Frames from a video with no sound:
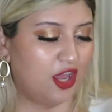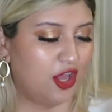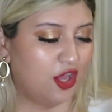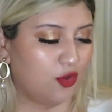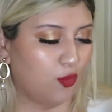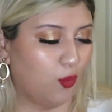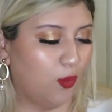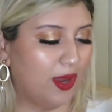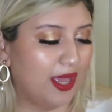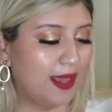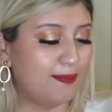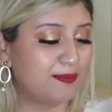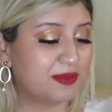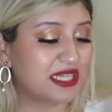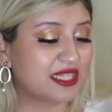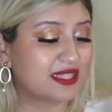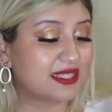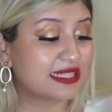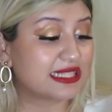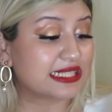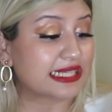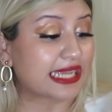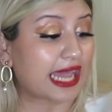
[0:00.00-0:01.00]
Whipped
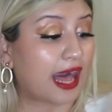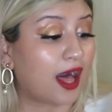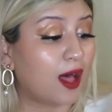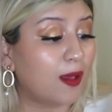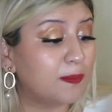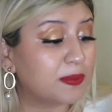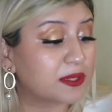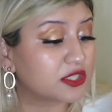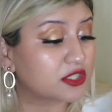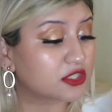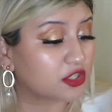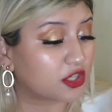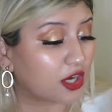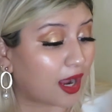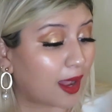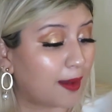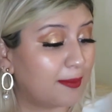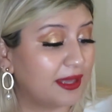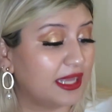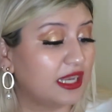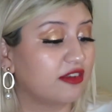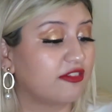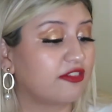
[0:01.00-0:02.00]
Scalp
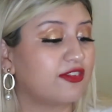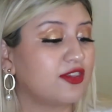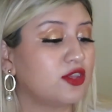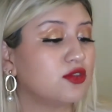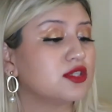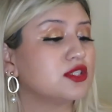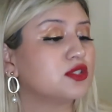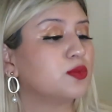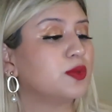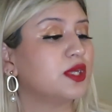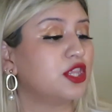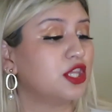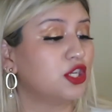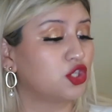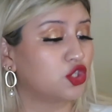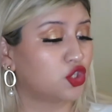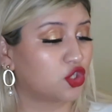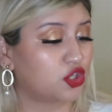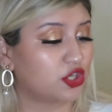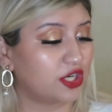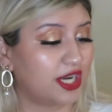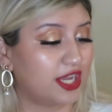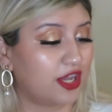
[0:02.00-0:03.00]
Scrub infused with a
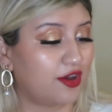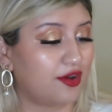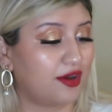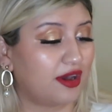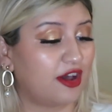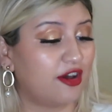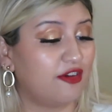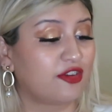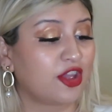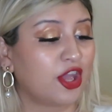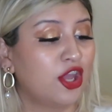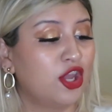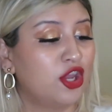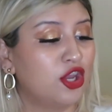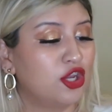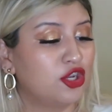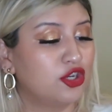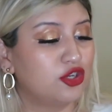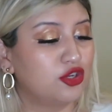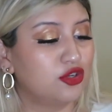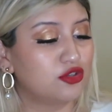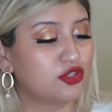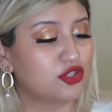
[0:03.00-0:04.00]
trio of
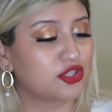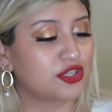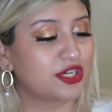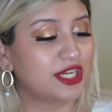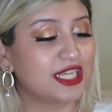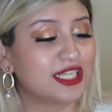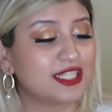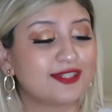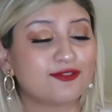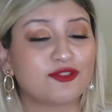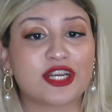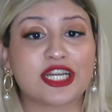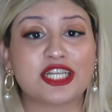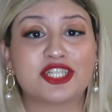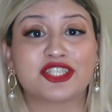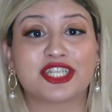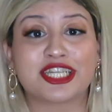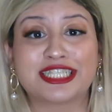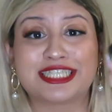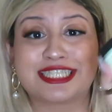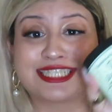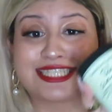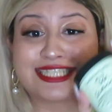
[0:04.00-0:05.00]

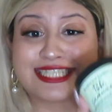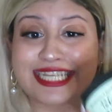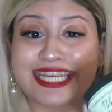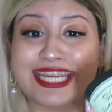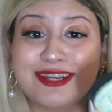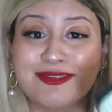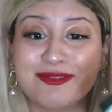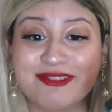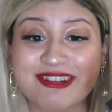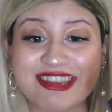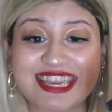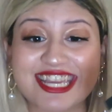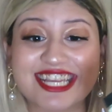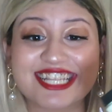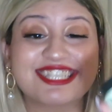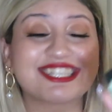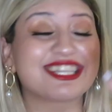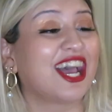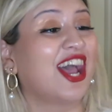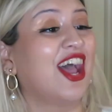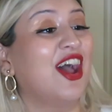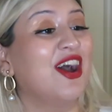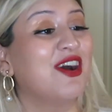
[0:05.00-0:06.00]
nutrient-rich
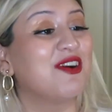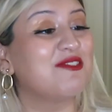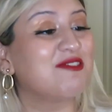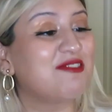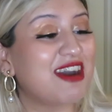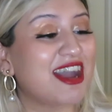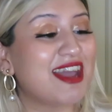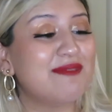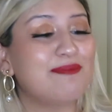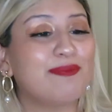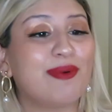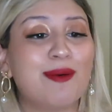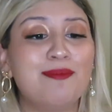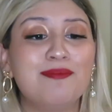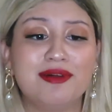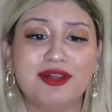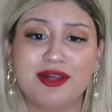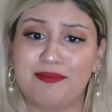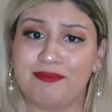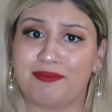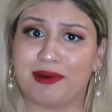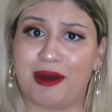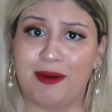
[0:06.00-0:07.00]
seaweeds. What? Bumble
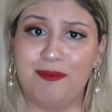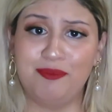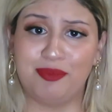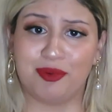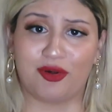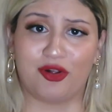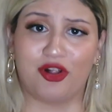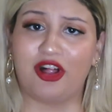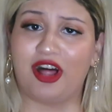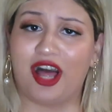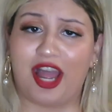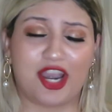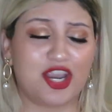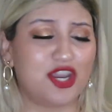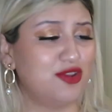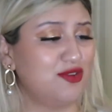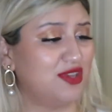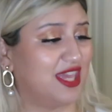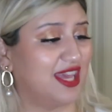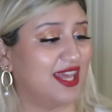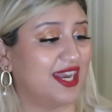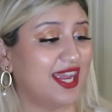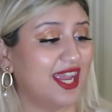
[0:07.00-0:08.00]
& Bumble? Are you
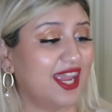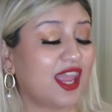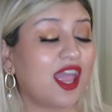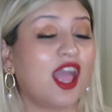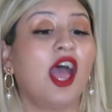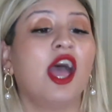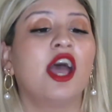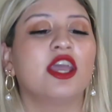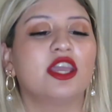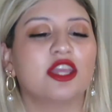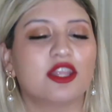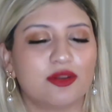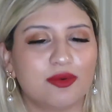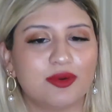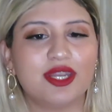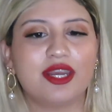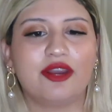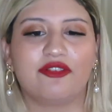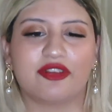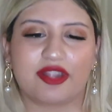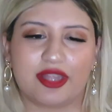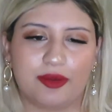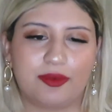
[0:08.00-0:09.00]
kidding? You know
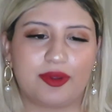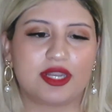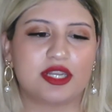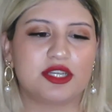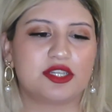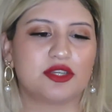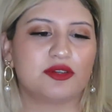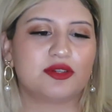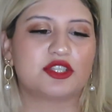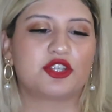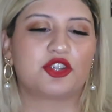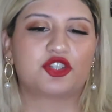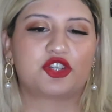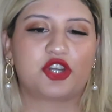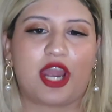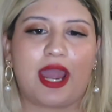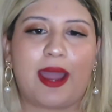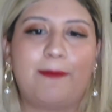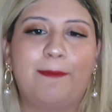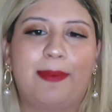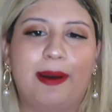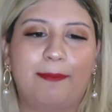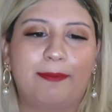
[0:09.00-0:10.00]
what I really want to do is
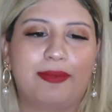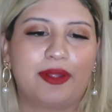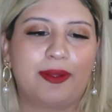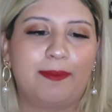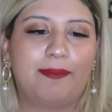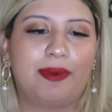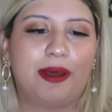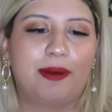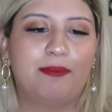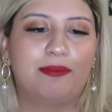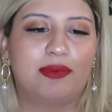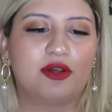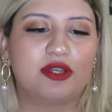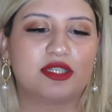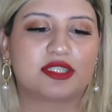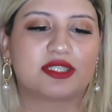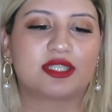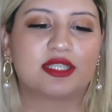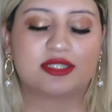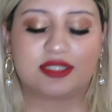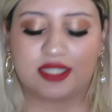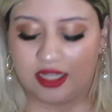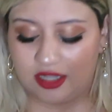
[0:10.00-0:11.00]
try Bumble &
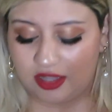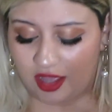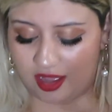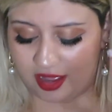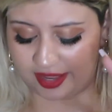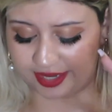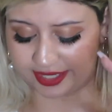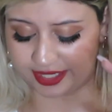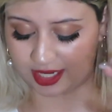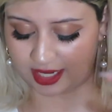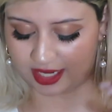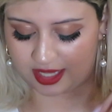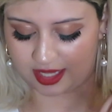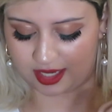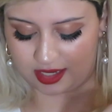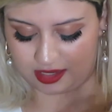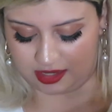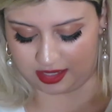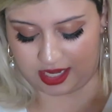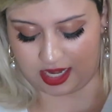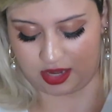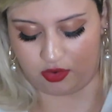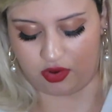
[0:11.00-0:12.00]
Bumble's salon
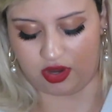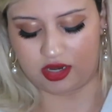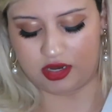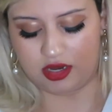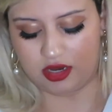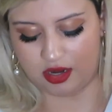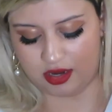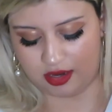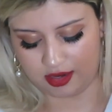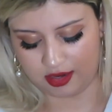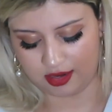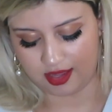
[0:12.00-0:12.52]
in New York.